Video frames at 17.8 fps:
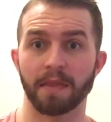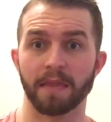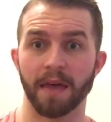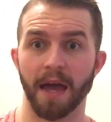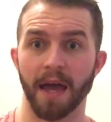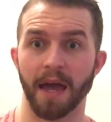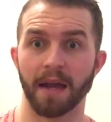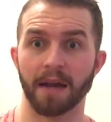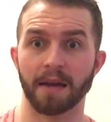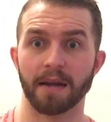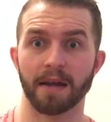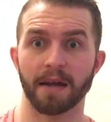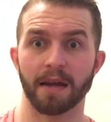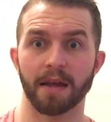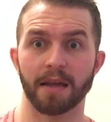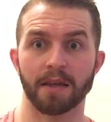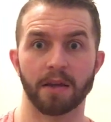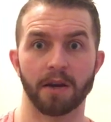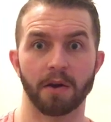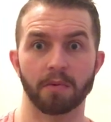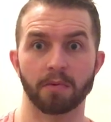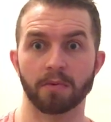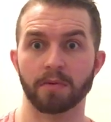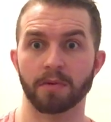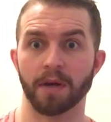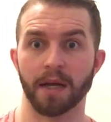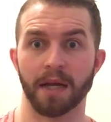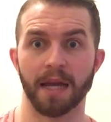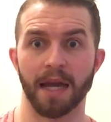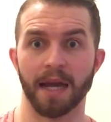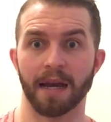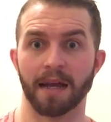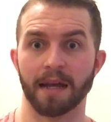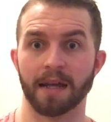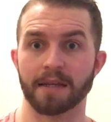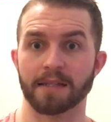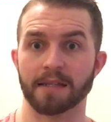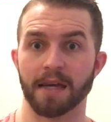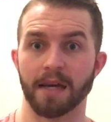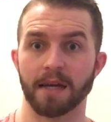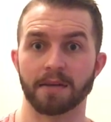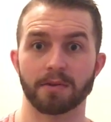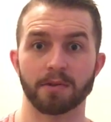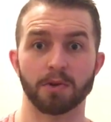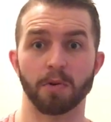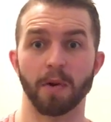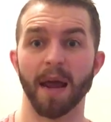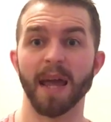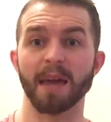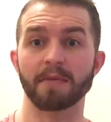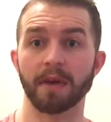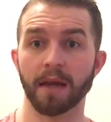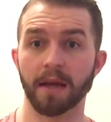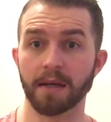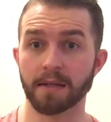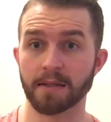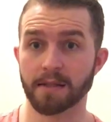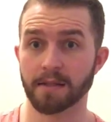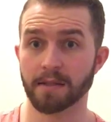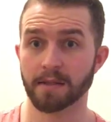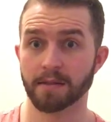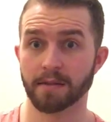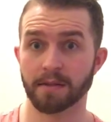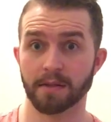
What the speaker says: Then, you know, again, like I said, cravings,